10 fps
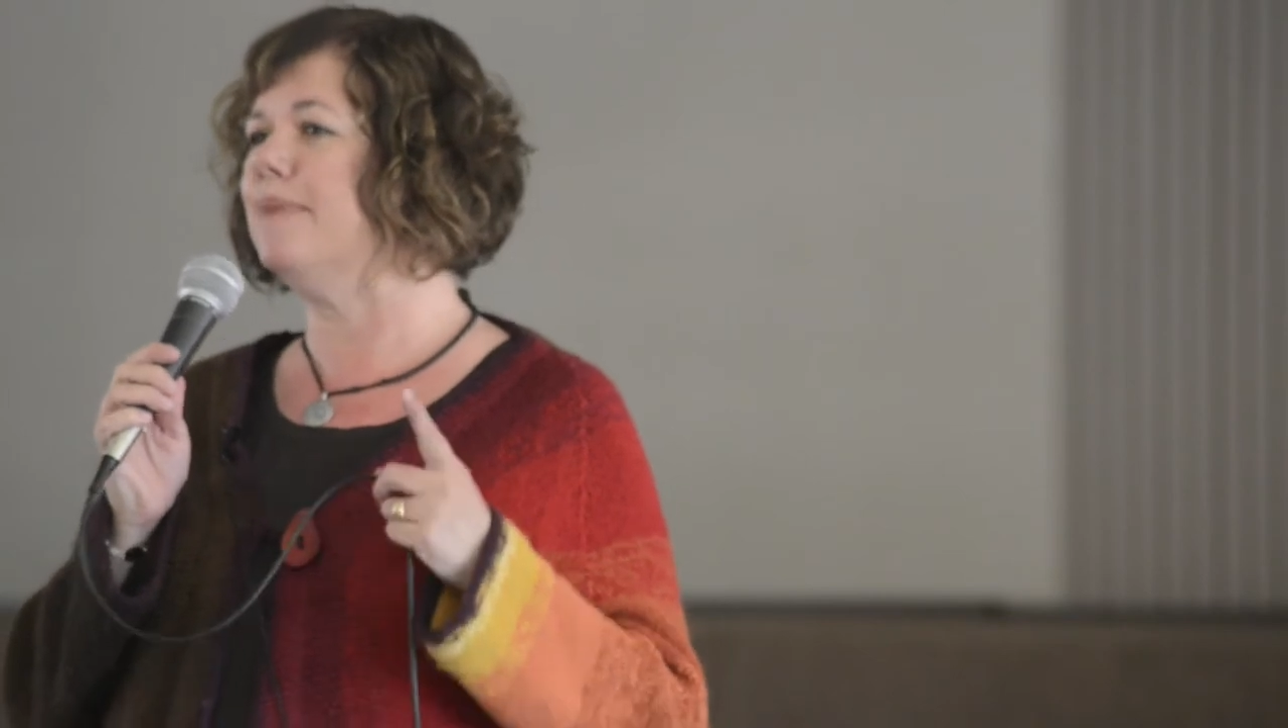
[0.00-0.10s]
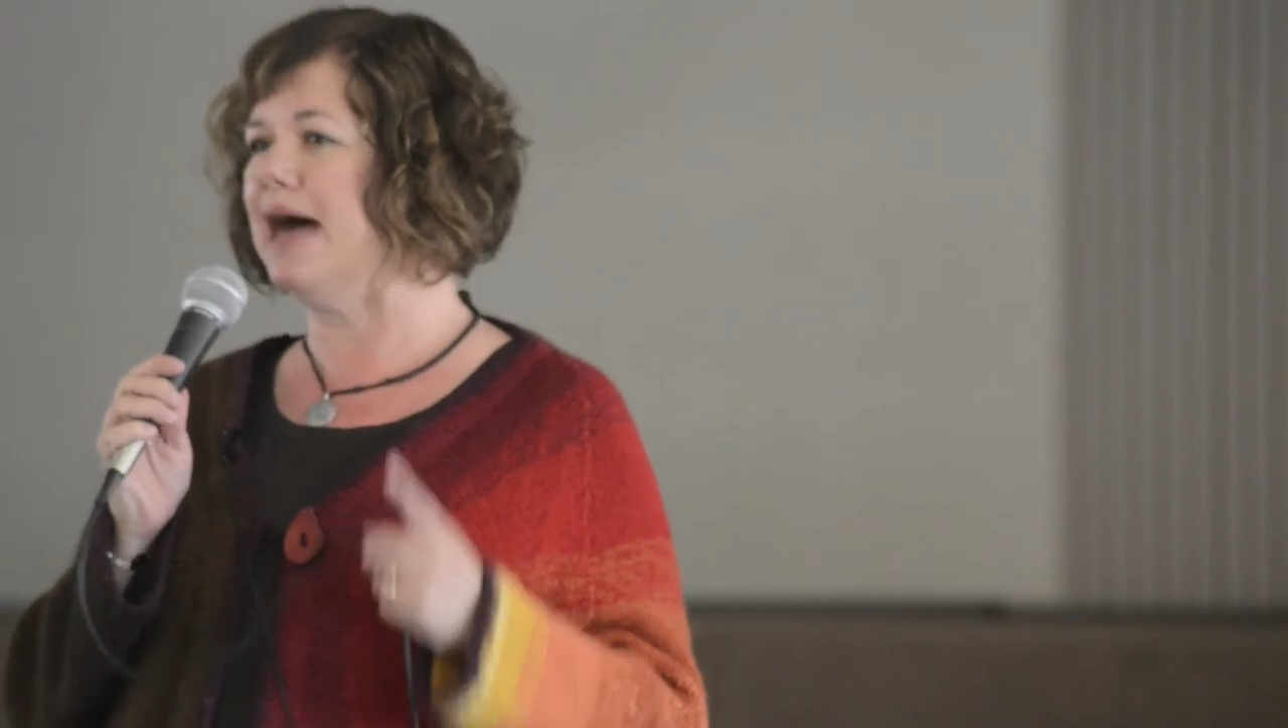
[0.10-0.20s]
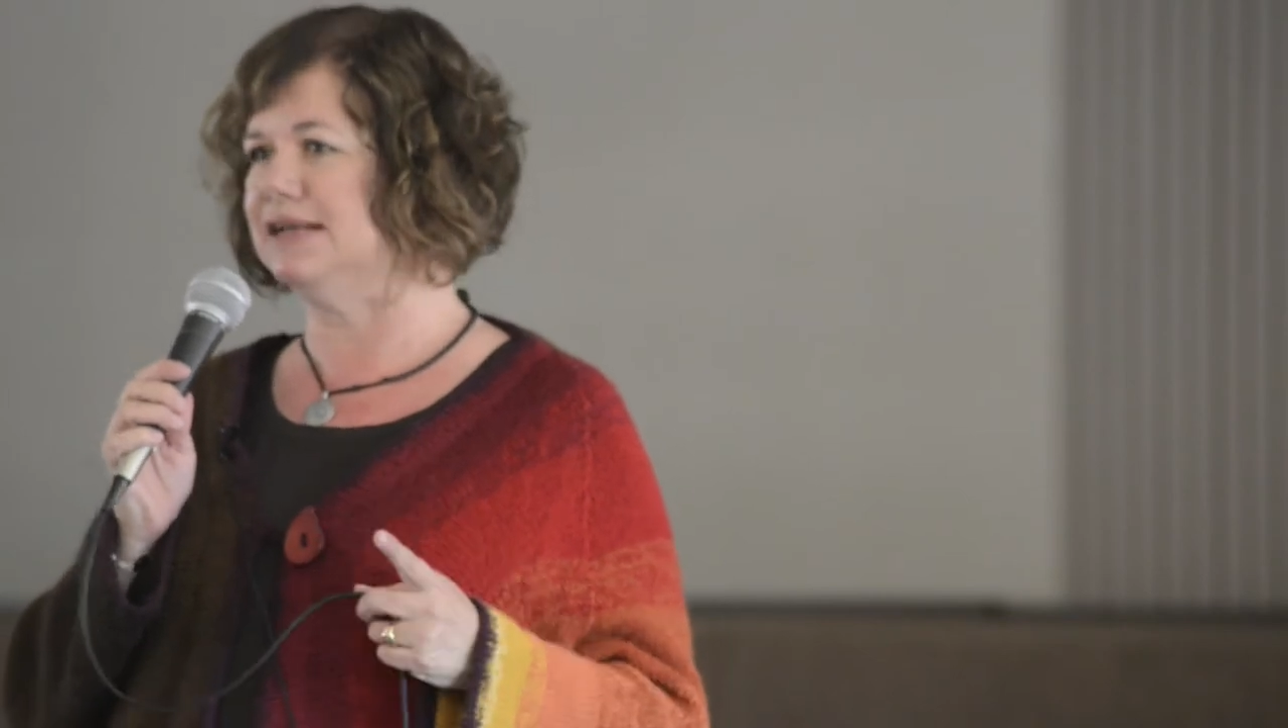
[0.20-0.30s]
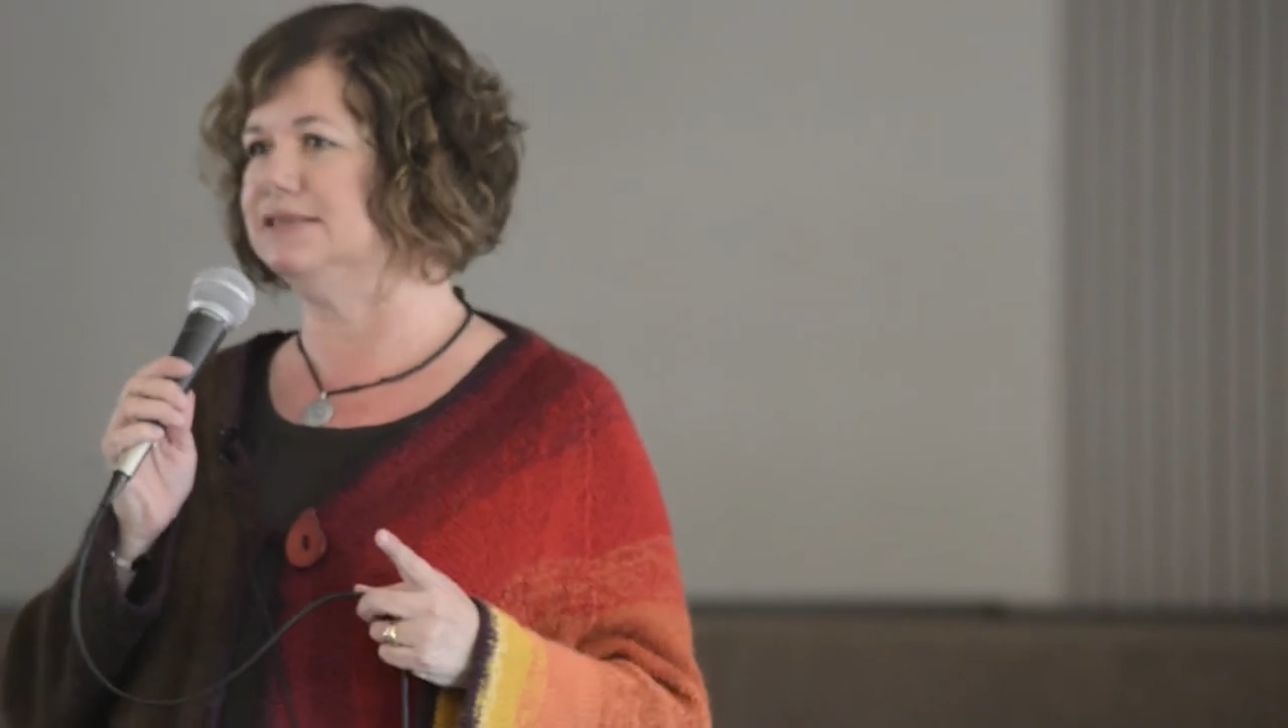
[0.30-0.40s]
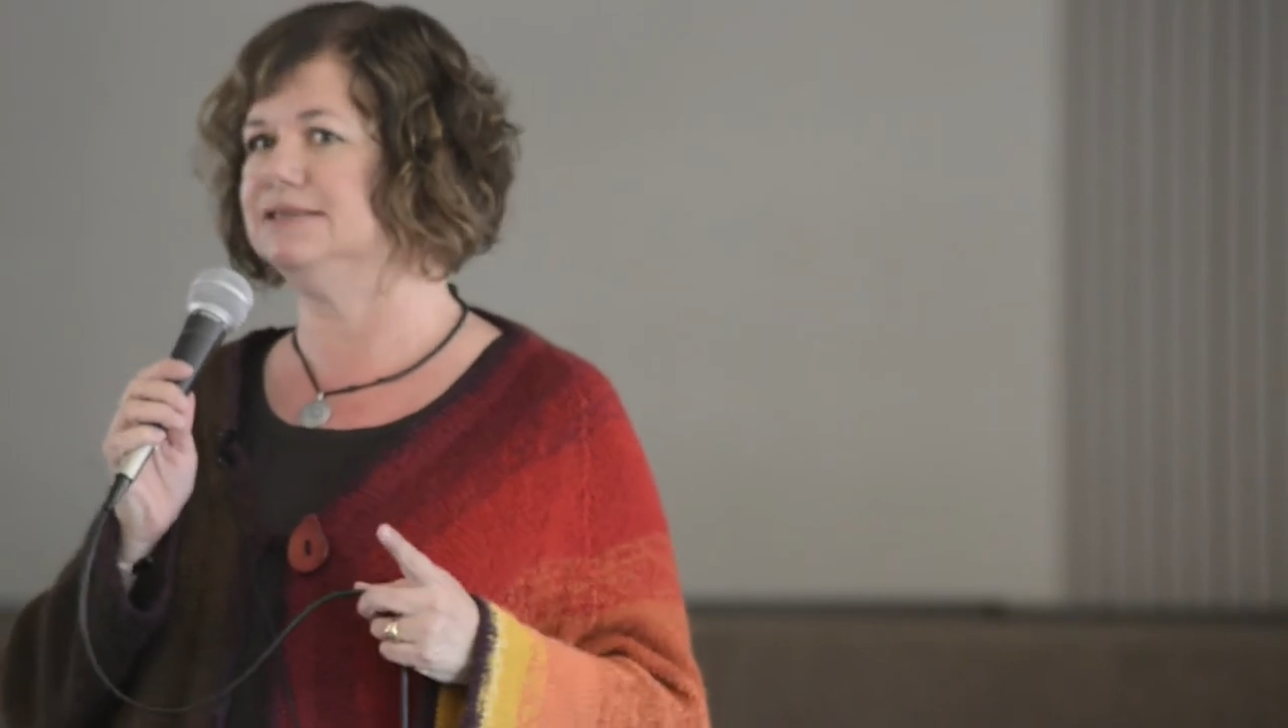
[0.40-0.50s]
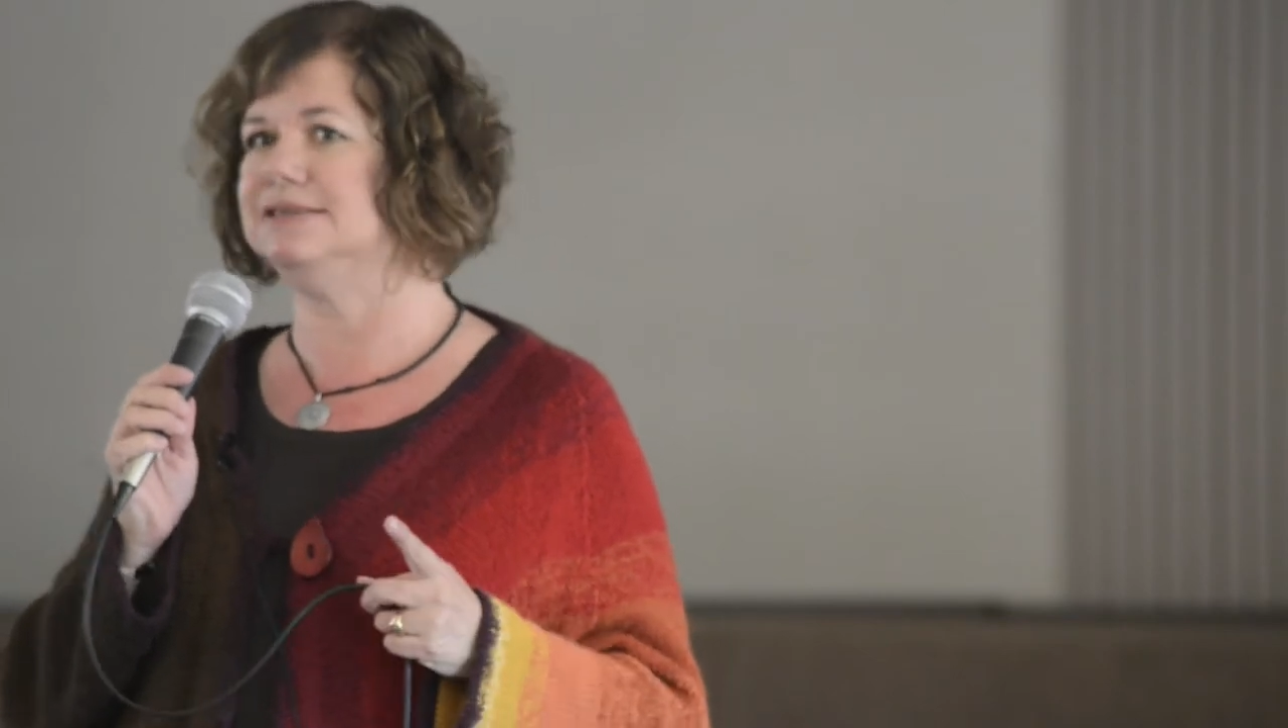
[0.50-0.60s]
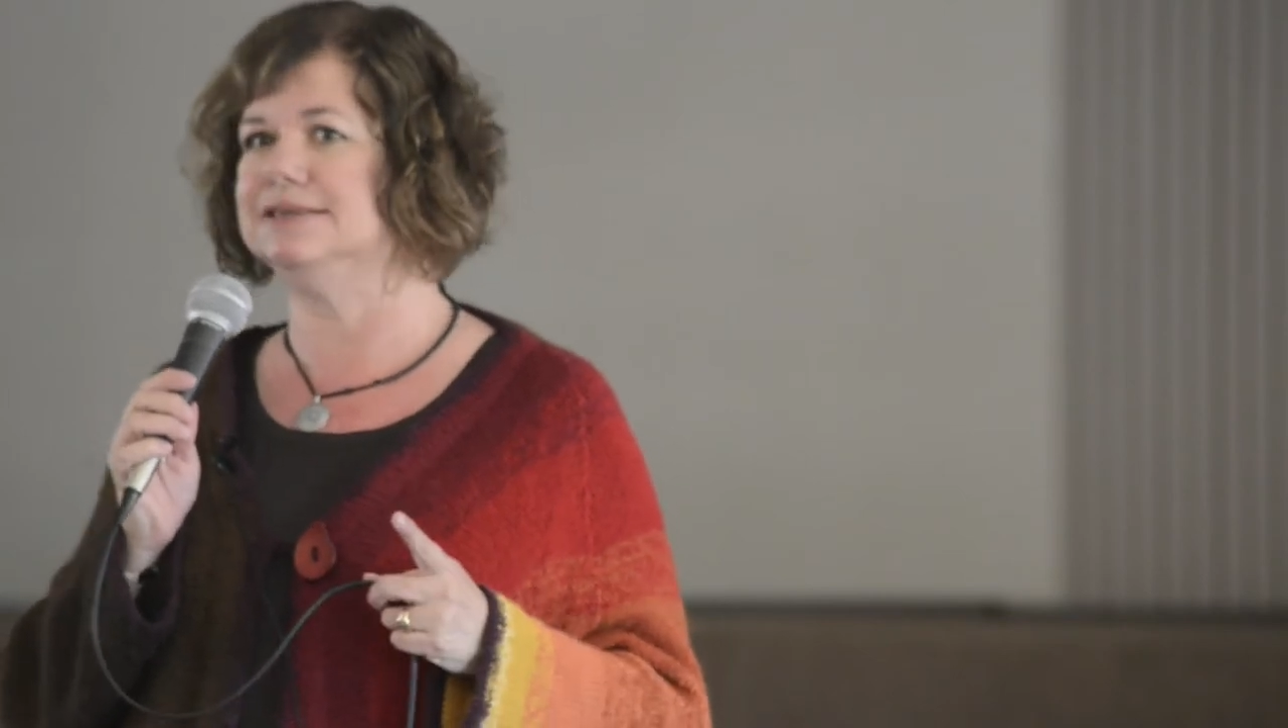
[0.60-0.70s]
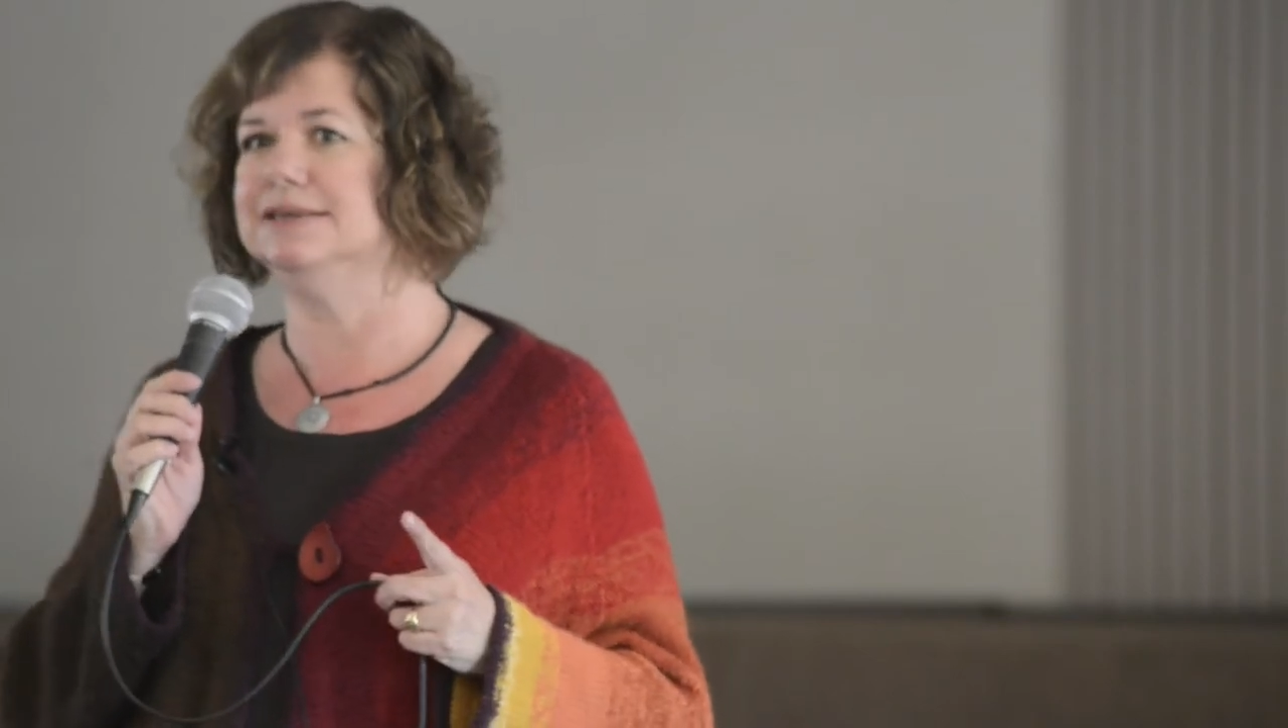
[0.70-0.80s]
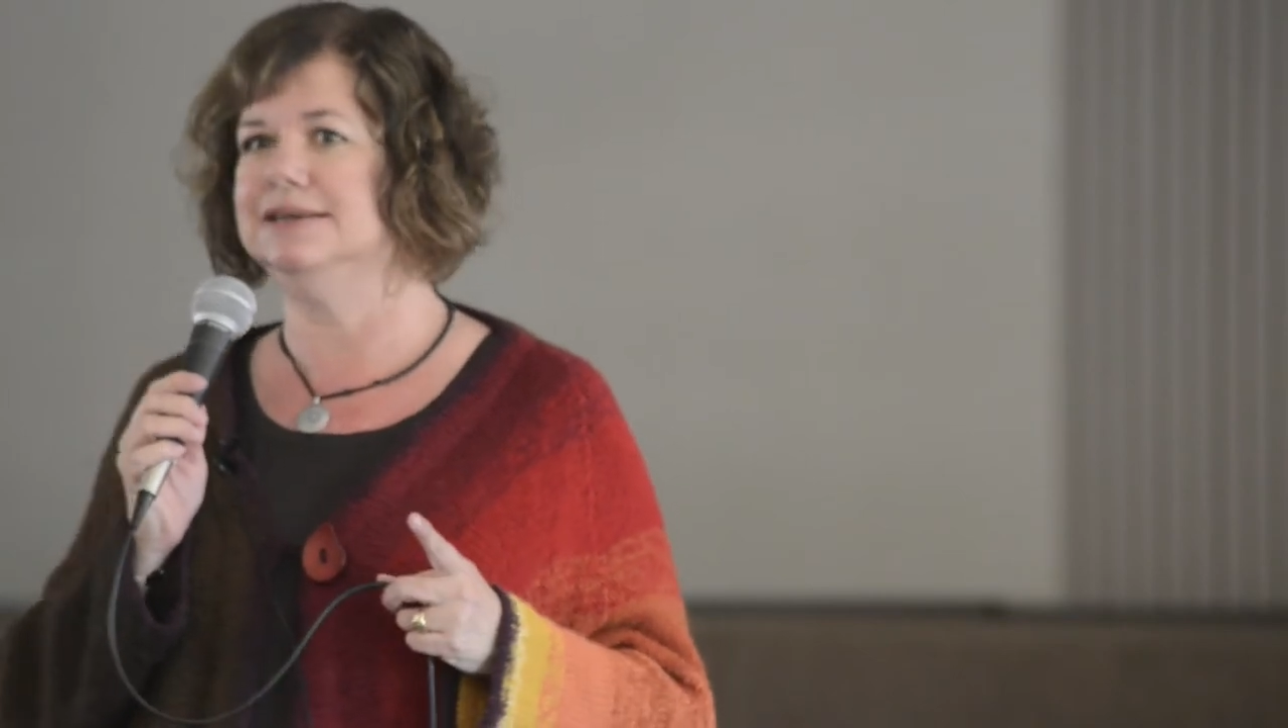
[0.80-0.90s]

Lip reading: best